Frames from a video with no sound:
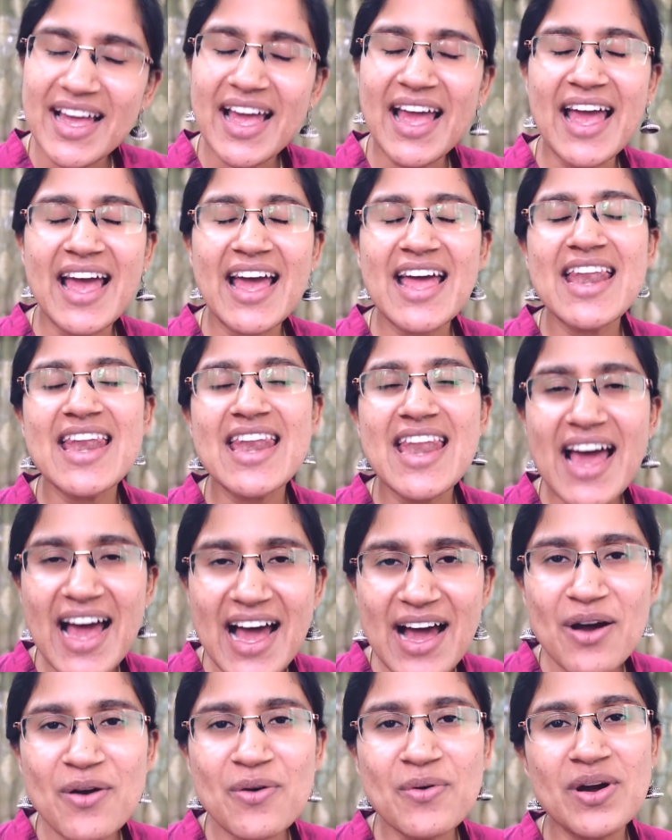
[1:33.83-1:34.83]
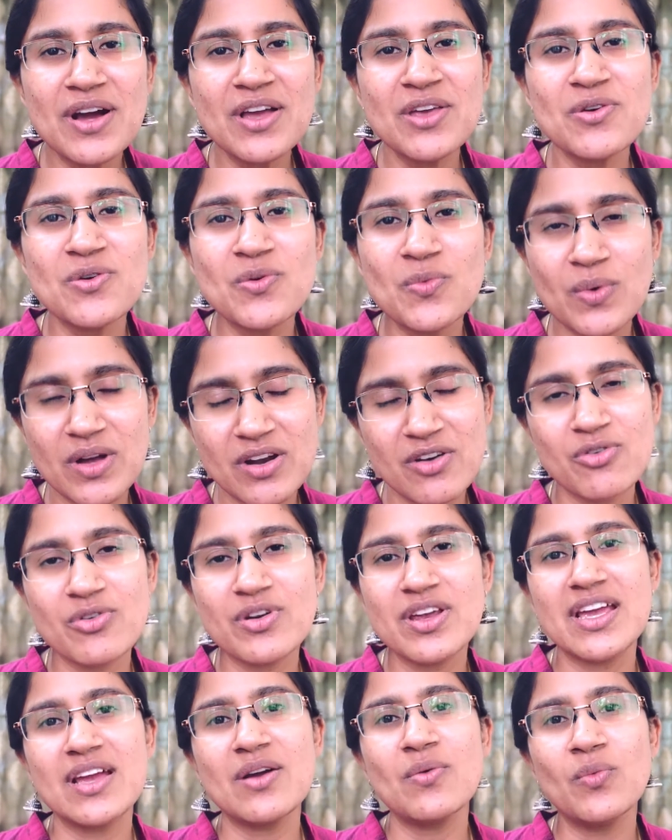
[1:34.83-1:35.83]
and now you're
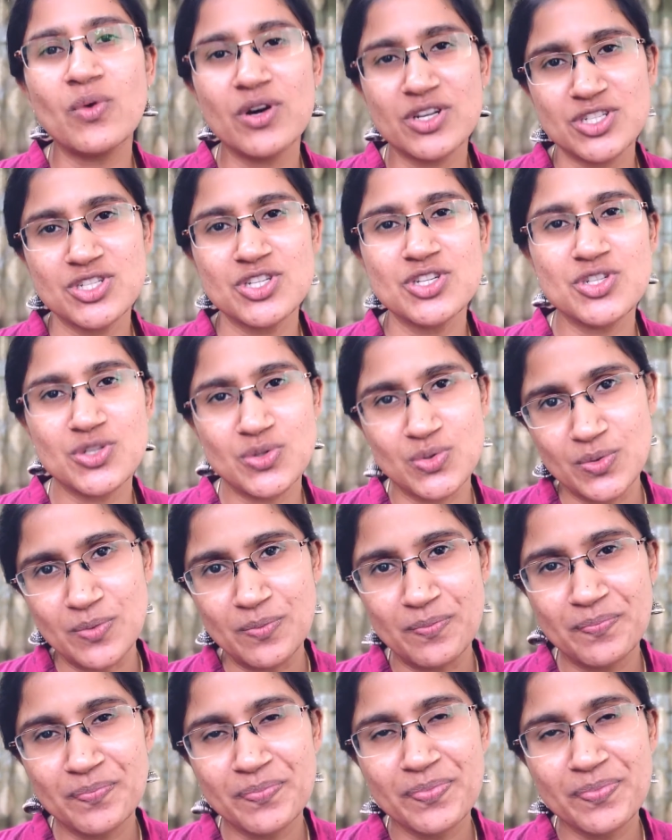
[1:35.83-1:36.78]
wondering what to do.